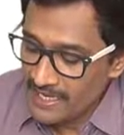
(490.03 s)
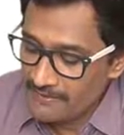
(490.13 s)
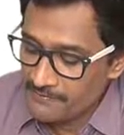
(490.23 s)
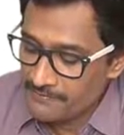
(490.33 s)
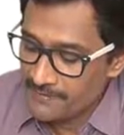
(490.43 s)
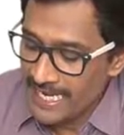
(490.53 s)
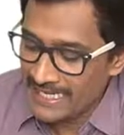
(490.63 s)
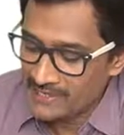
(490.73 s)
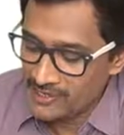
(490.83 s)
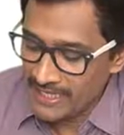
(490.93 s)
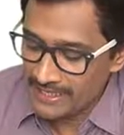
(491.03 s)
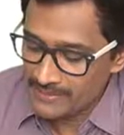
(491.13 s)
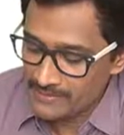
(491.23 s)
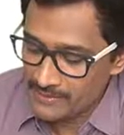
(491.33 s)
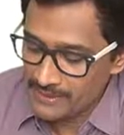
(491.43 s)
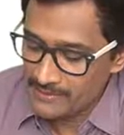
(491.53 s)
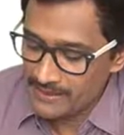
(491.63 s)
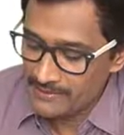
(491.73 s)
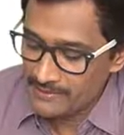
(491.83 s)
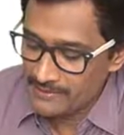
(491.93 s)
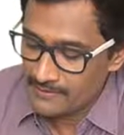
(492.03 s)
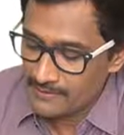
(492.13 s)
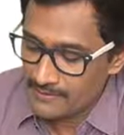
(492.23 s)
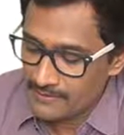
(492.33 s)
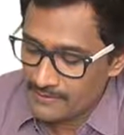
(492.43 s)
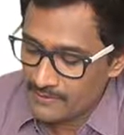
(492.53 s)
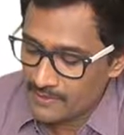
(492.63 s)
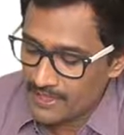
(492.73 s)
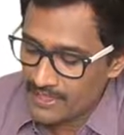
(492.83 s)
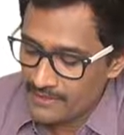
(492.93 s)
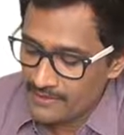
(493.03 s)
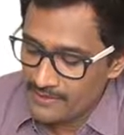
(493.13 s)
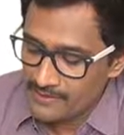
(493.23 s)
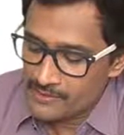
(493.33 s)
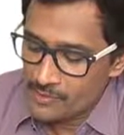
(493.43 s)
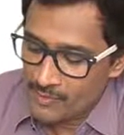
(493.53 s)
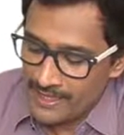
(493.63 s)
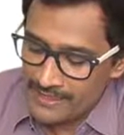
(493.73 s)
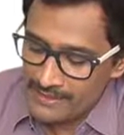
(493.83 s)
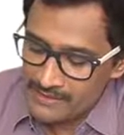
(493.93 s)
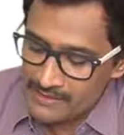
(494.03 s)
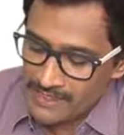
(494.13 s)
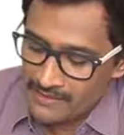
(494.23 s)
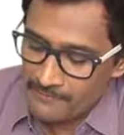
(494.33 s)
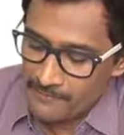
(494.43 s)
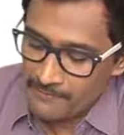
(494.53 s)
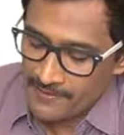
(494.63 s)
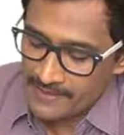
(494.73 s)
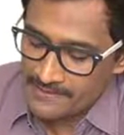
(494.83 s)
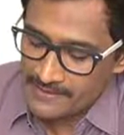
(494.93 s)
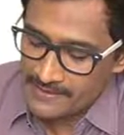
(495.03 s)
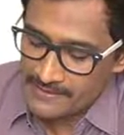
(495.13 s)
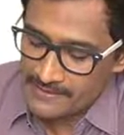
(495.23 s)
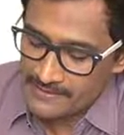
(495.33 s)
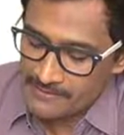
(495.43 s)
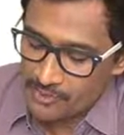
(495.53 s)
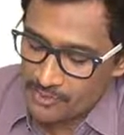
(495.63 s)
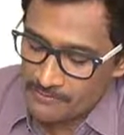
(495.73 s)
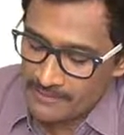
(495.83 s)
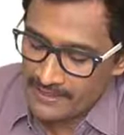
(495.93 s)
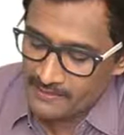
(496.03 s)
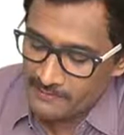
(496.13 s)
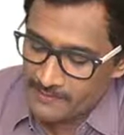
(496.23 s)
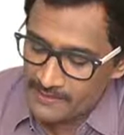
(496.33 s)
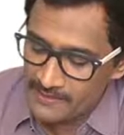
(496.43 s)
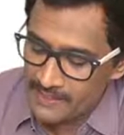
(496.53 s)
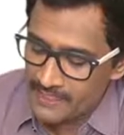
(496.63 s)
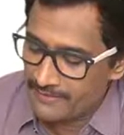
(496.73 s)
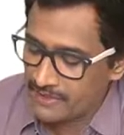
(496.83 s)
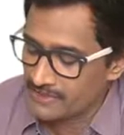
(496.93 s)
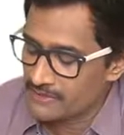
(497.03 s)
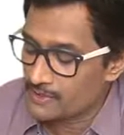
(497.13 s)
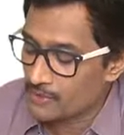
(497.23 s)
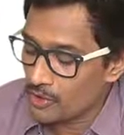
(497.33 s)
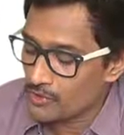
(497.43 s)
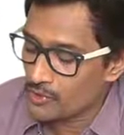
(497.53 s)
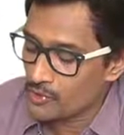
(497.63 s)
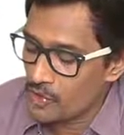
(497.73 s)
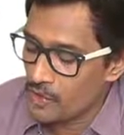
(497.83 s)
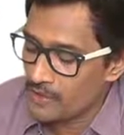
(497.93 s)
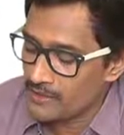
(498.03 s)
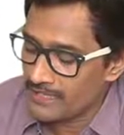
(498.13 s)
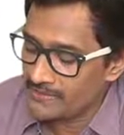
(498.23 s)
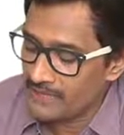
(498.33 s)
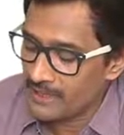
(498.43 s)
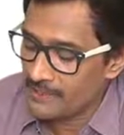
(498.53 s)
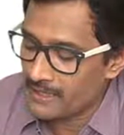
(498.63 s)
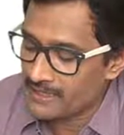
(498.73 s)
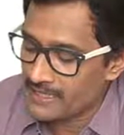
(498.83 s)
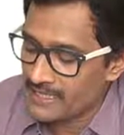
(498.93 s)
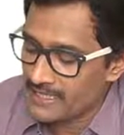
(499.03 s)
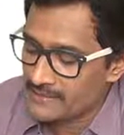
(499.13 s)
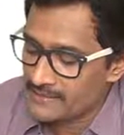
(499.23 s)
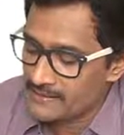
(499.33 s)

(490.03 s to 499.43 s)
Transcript: f dash x, we say. Okay. So y, that is f of x, is this. So you find the first derivative, which is also called dy by dx.